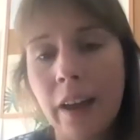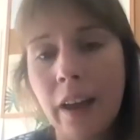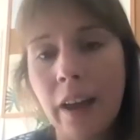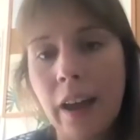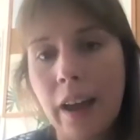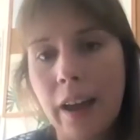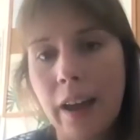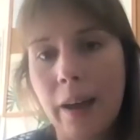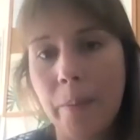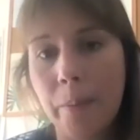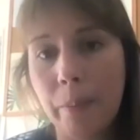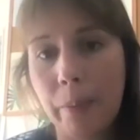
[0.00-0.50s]

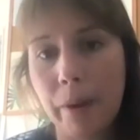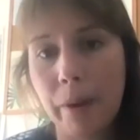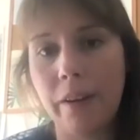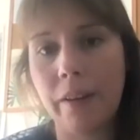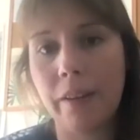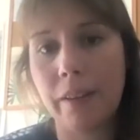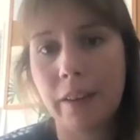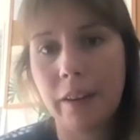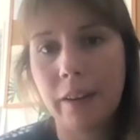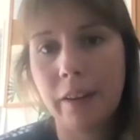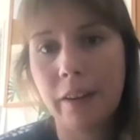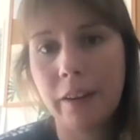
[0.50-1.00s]
And both
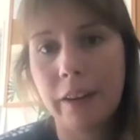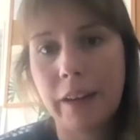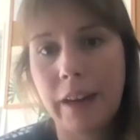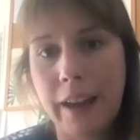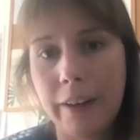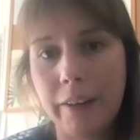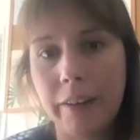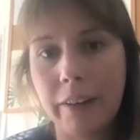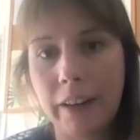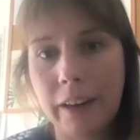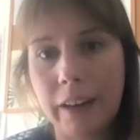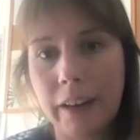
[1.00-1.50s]
are
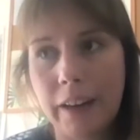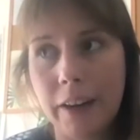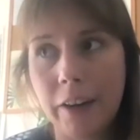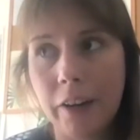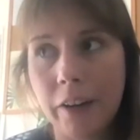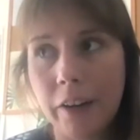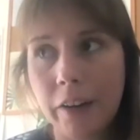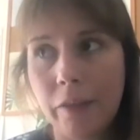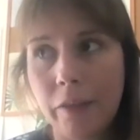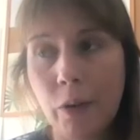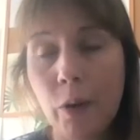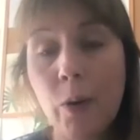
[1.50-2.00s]
inherently
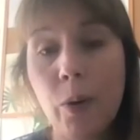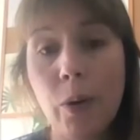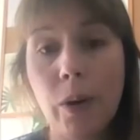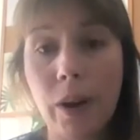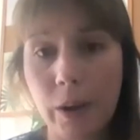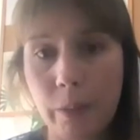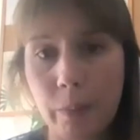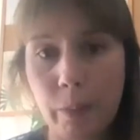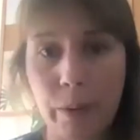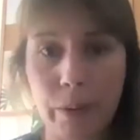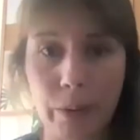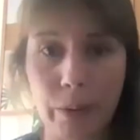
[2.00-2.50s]
kind of caught
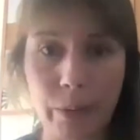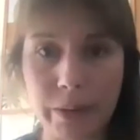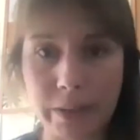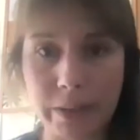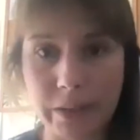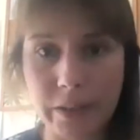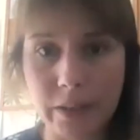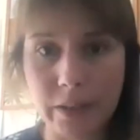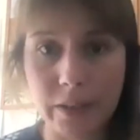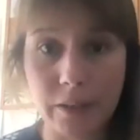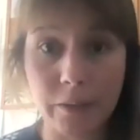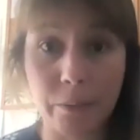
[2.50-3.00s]
up with
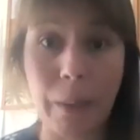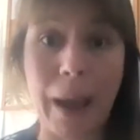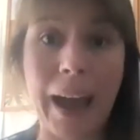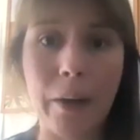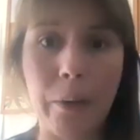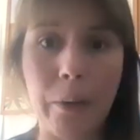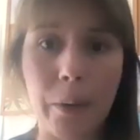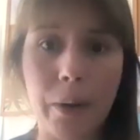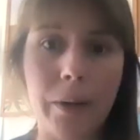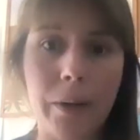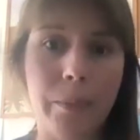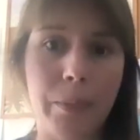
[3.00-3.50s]
questions of
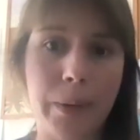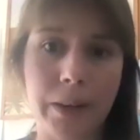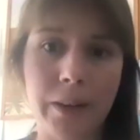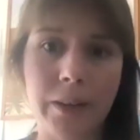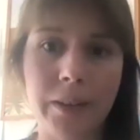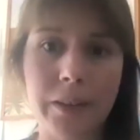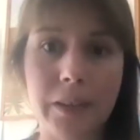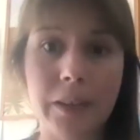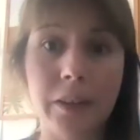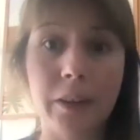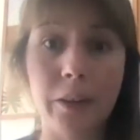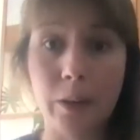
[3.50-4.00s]
power,
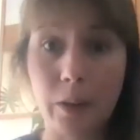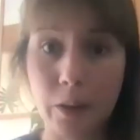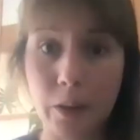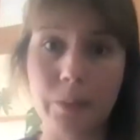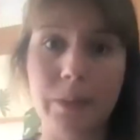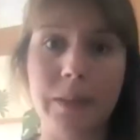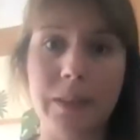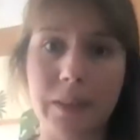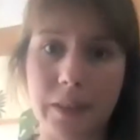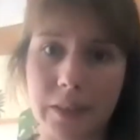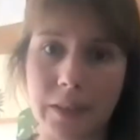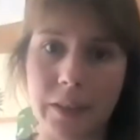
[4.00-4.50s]
because, you know, who
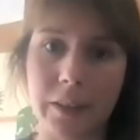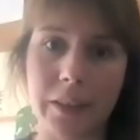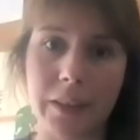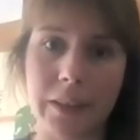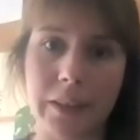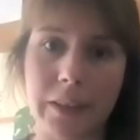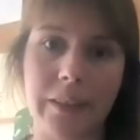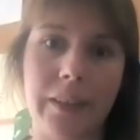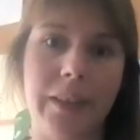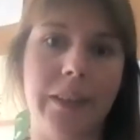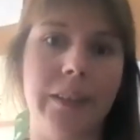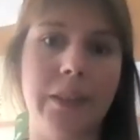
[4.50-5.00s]
is
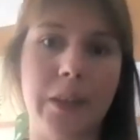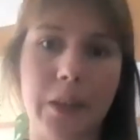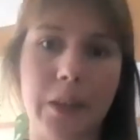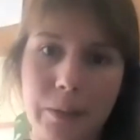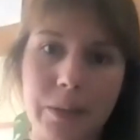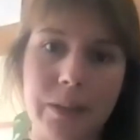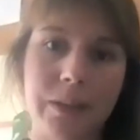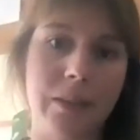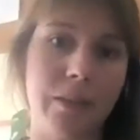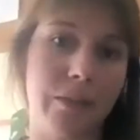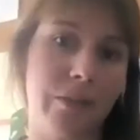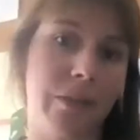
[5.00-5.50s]
deciding this? Who
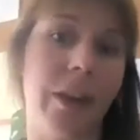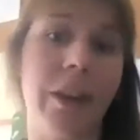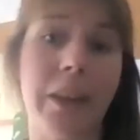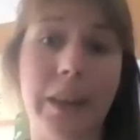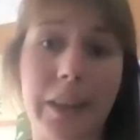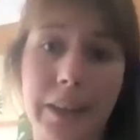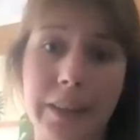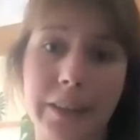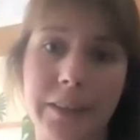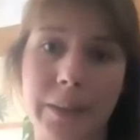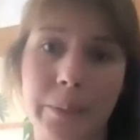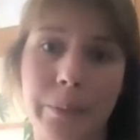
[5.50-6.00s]
is
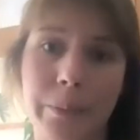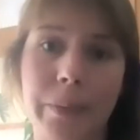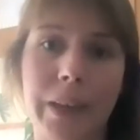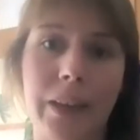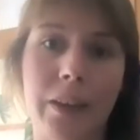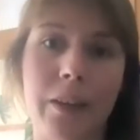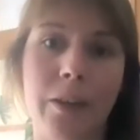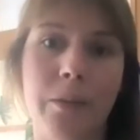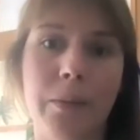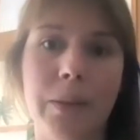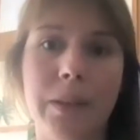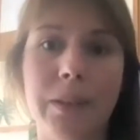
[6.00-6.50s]
defining something?
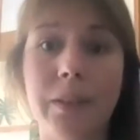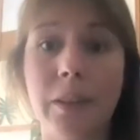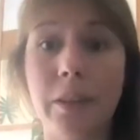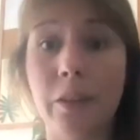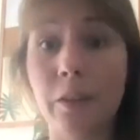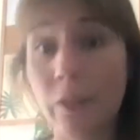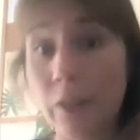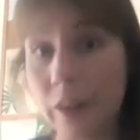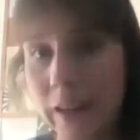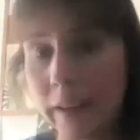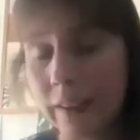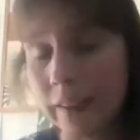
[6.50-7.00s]
Who is
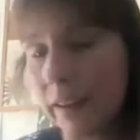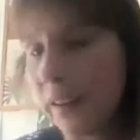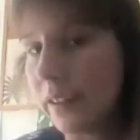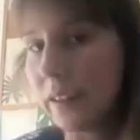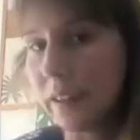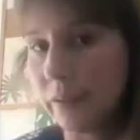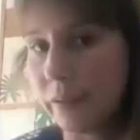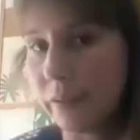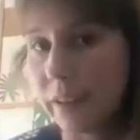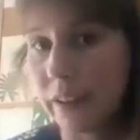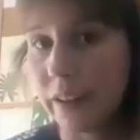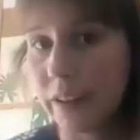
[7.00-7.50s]
agreeing that
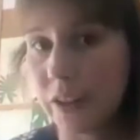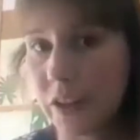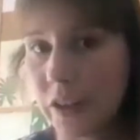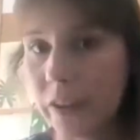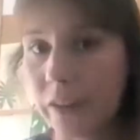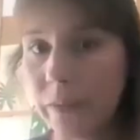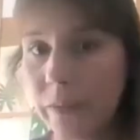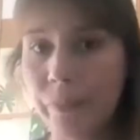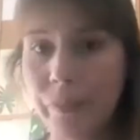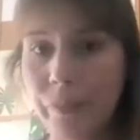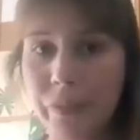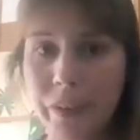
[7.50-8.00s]

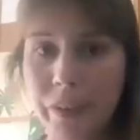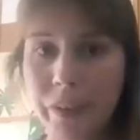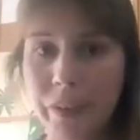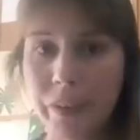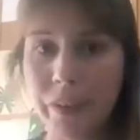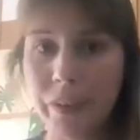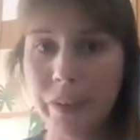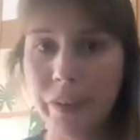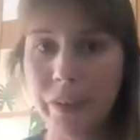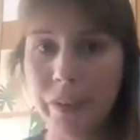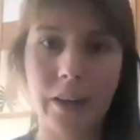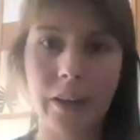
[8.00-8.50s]
definition?
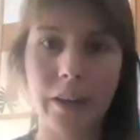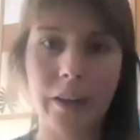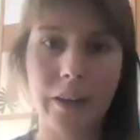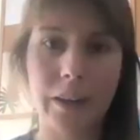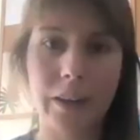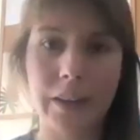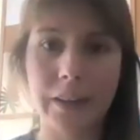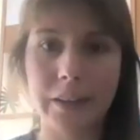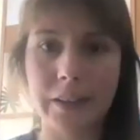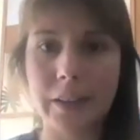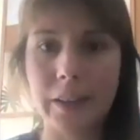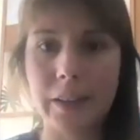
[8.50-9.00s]
You know,
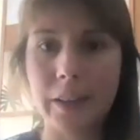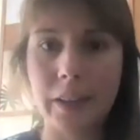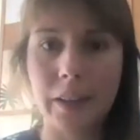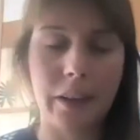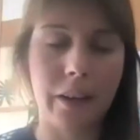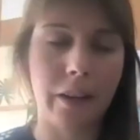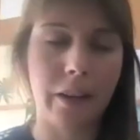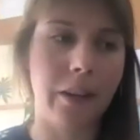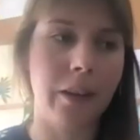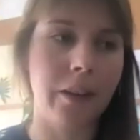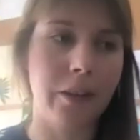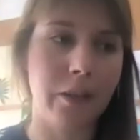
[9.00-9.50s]
is it
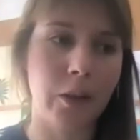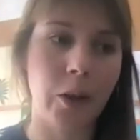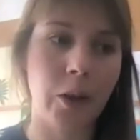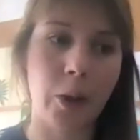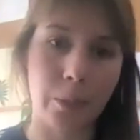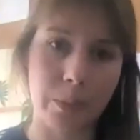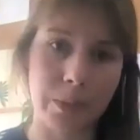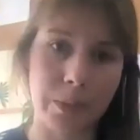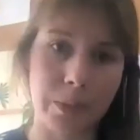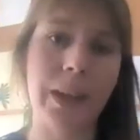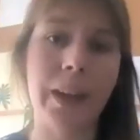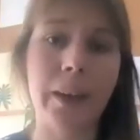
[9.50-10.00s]

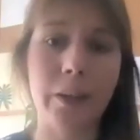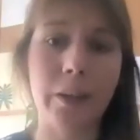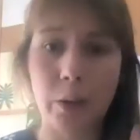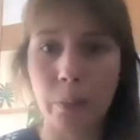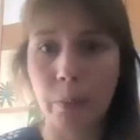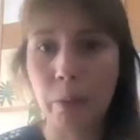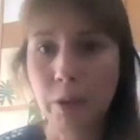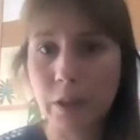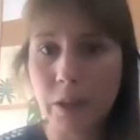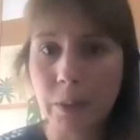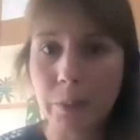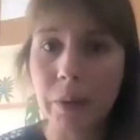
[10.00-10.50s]
top down or
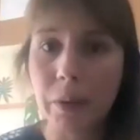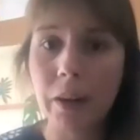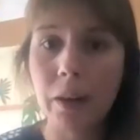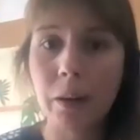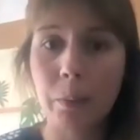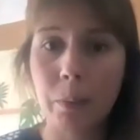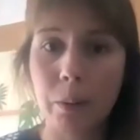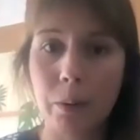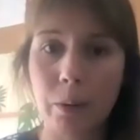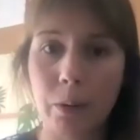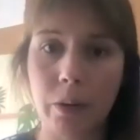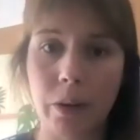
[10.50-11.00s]
bottom up,
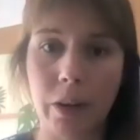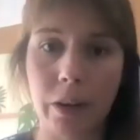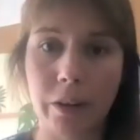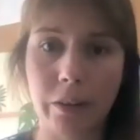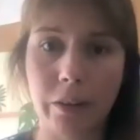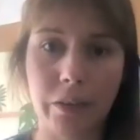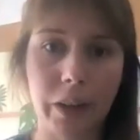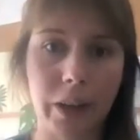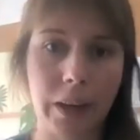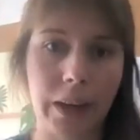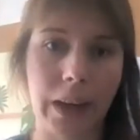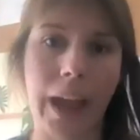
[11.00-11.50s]
or kind of
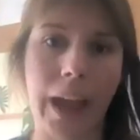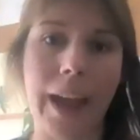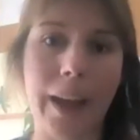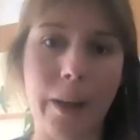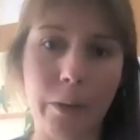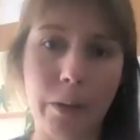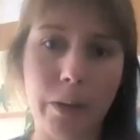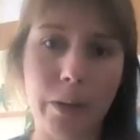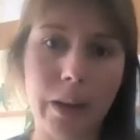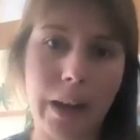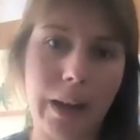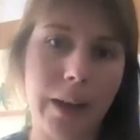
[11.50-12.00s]
like how
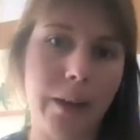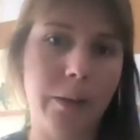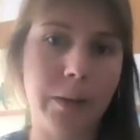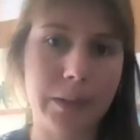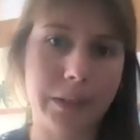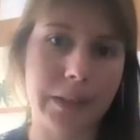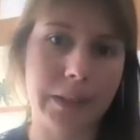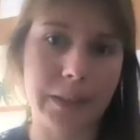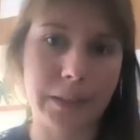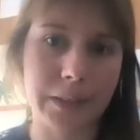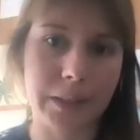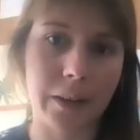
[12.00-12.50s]

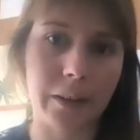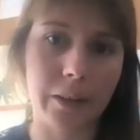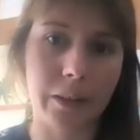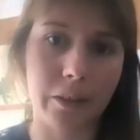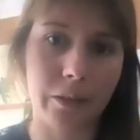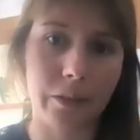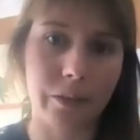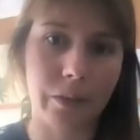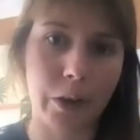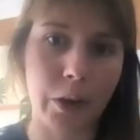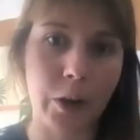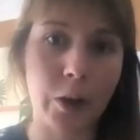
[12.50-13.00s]
is this kind
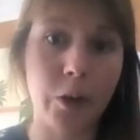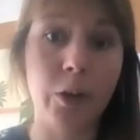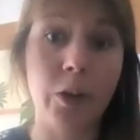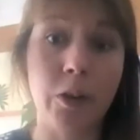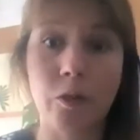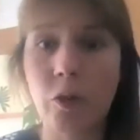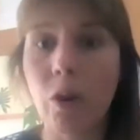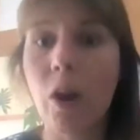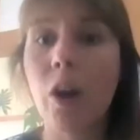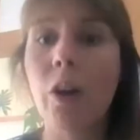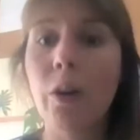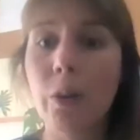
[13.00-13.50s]
of, who
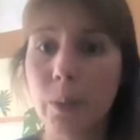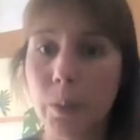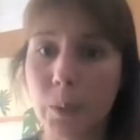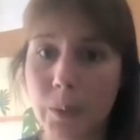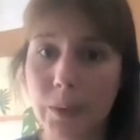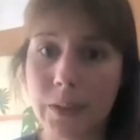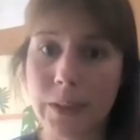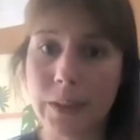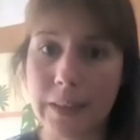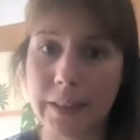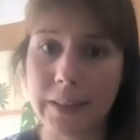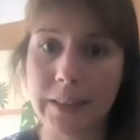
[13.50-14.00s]
controls
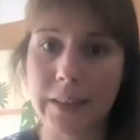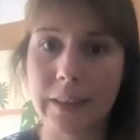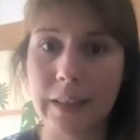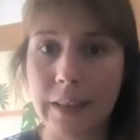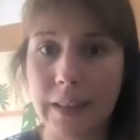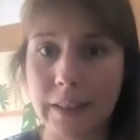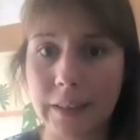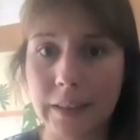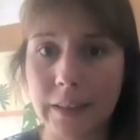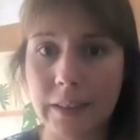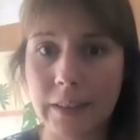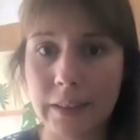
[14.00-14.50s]

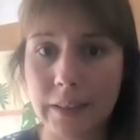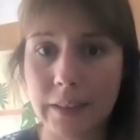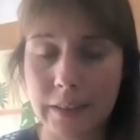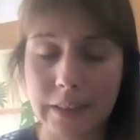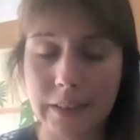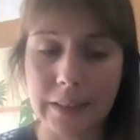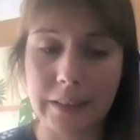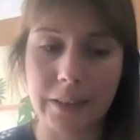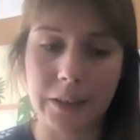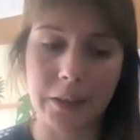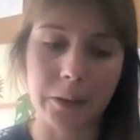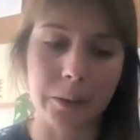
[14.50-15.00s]
these
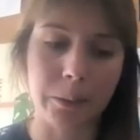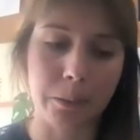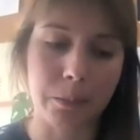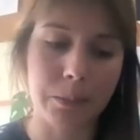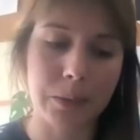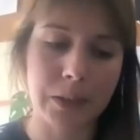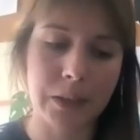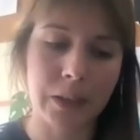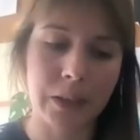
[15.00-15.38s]
systems?